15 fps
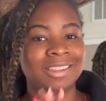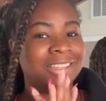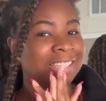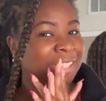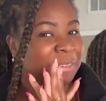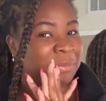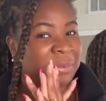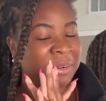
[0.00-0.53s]

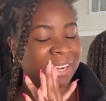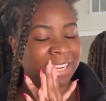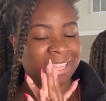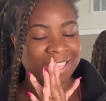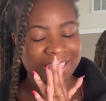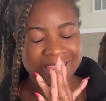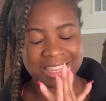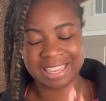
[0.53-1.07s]
Good
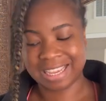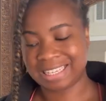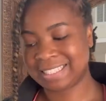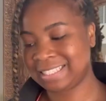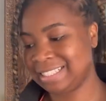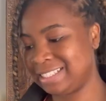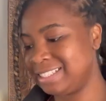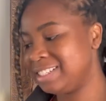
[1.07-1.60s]
morning. Yes,
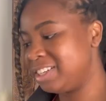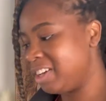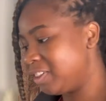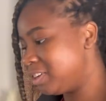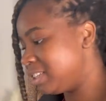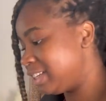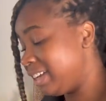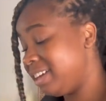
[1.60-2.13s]
it's
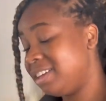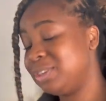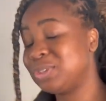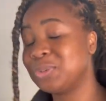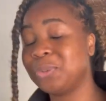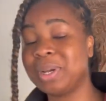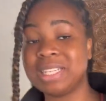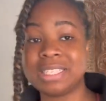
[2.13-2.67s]
another day.
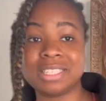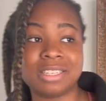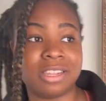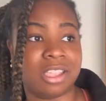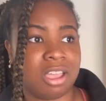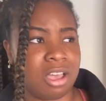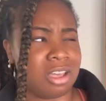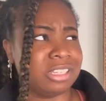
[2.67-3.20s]
It's
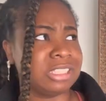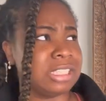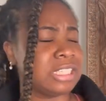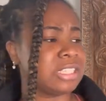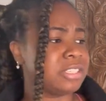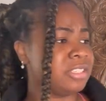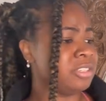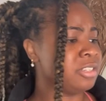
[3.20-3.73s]
Wednesday,
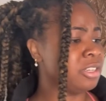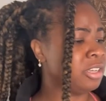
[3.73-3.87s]
August